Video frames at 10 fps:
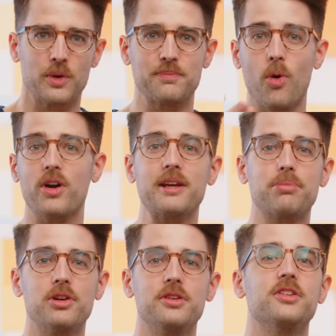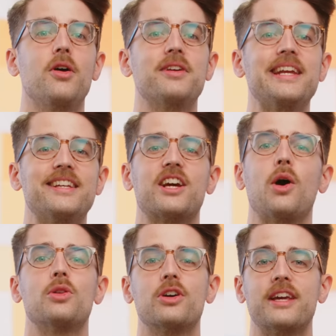With Morning Brew, you don't need to go
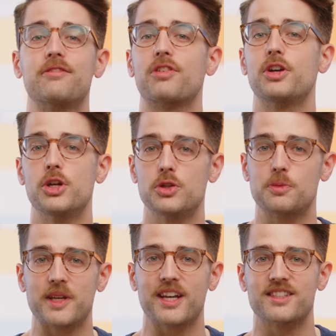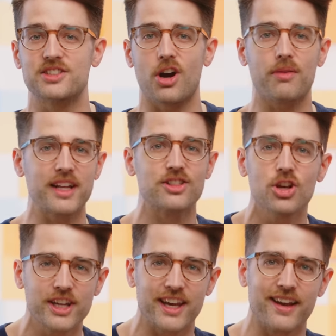looking for news because it's already
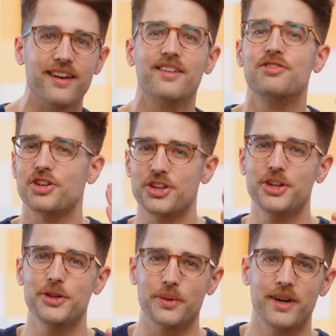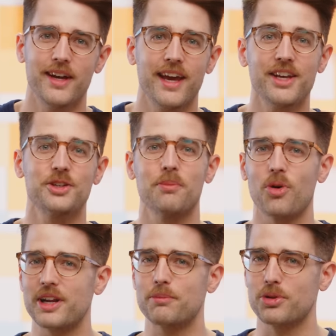looking for you in your
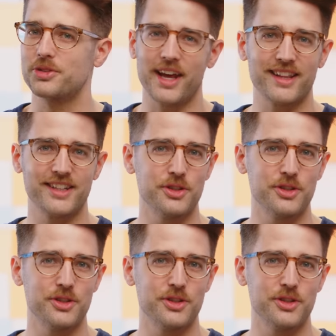Morning Brew daily